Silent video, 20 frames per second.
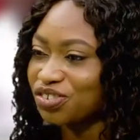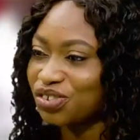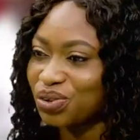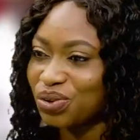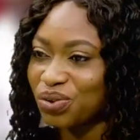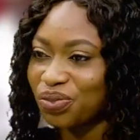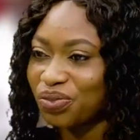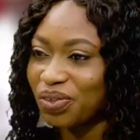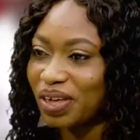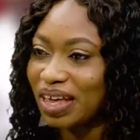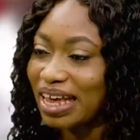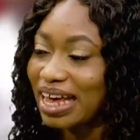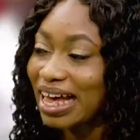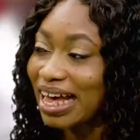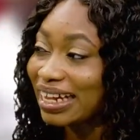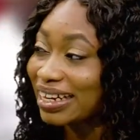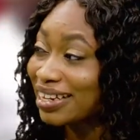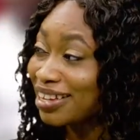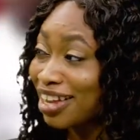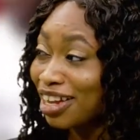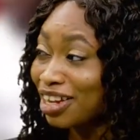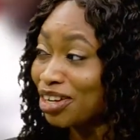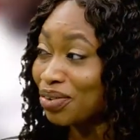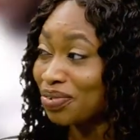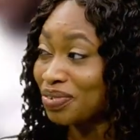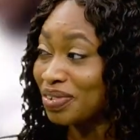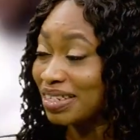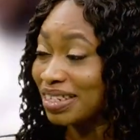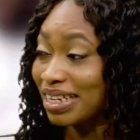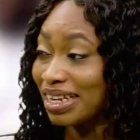Do you think at the end
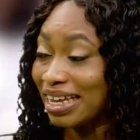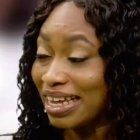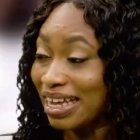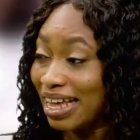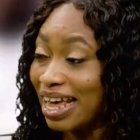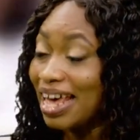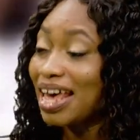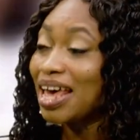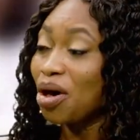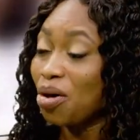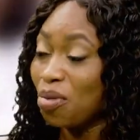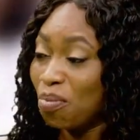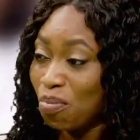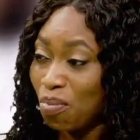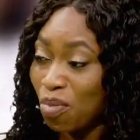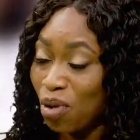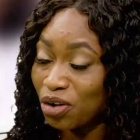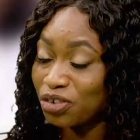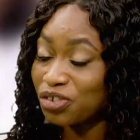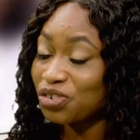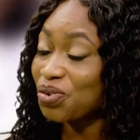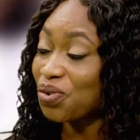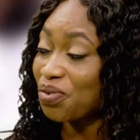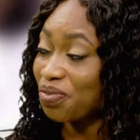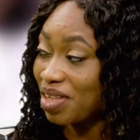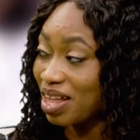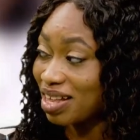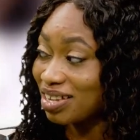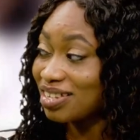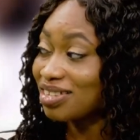of the day, much of
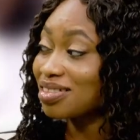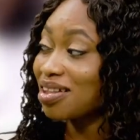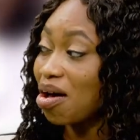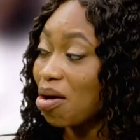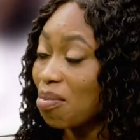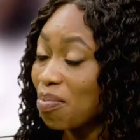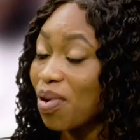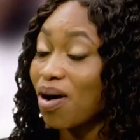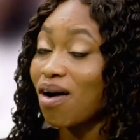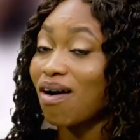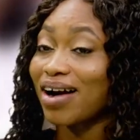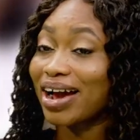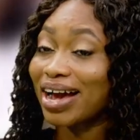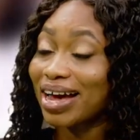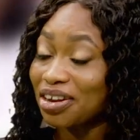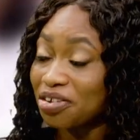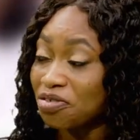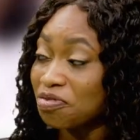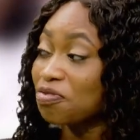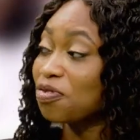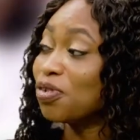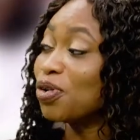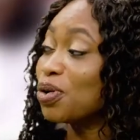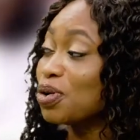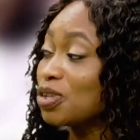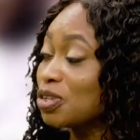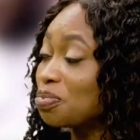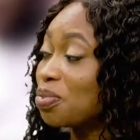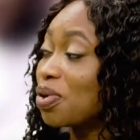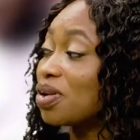that star power can
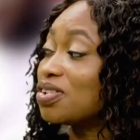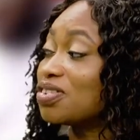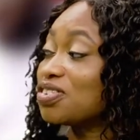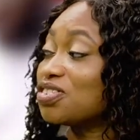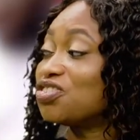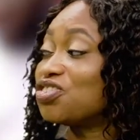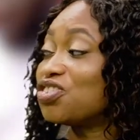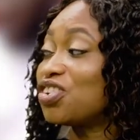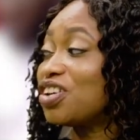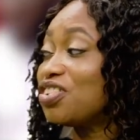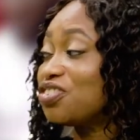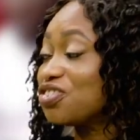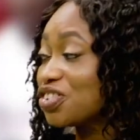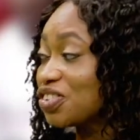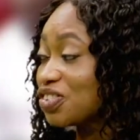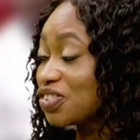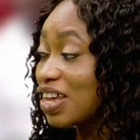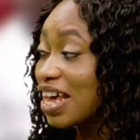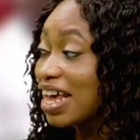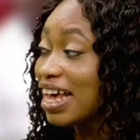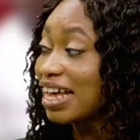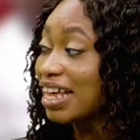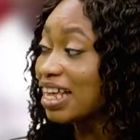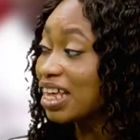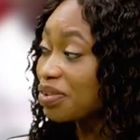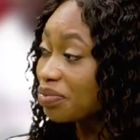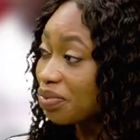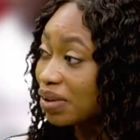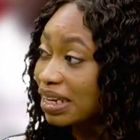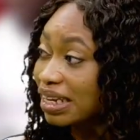influence policy changes,
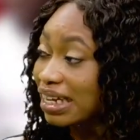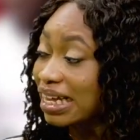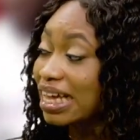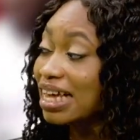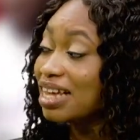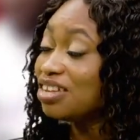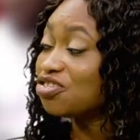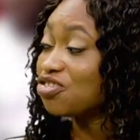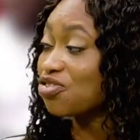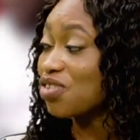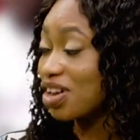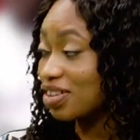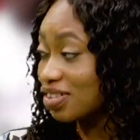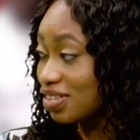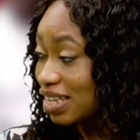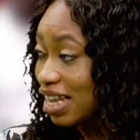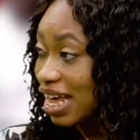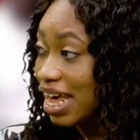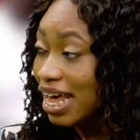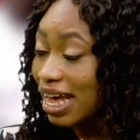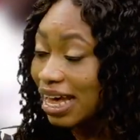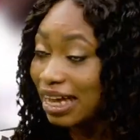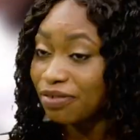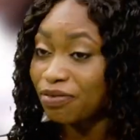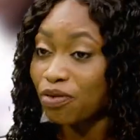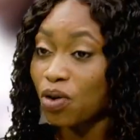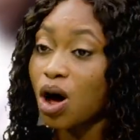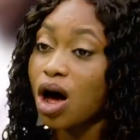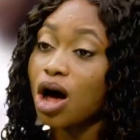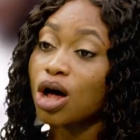given the interest and
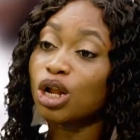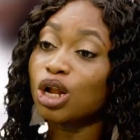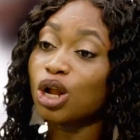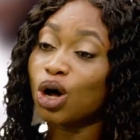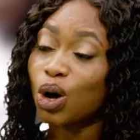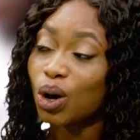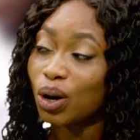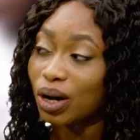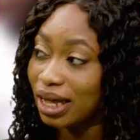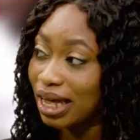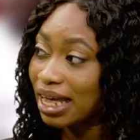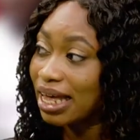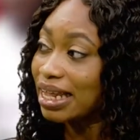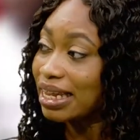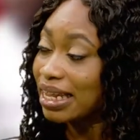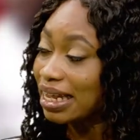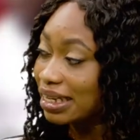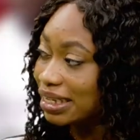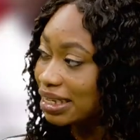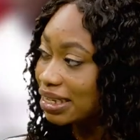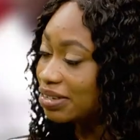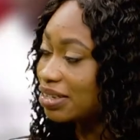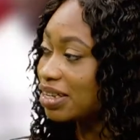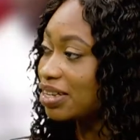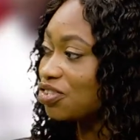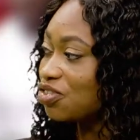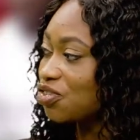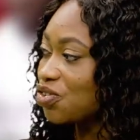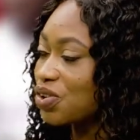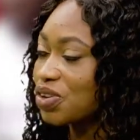for how long that this
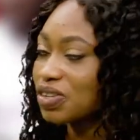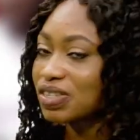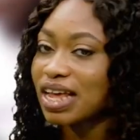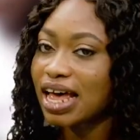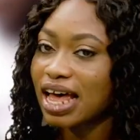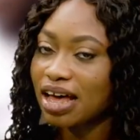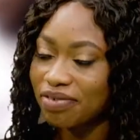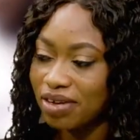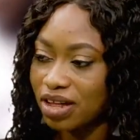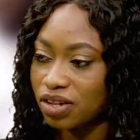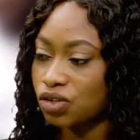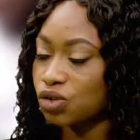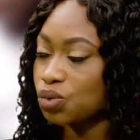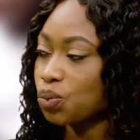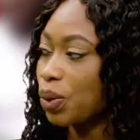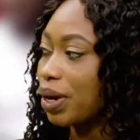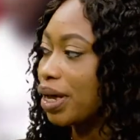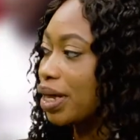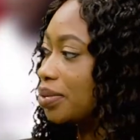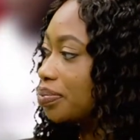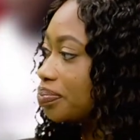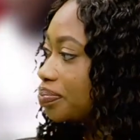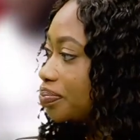interest have had sway?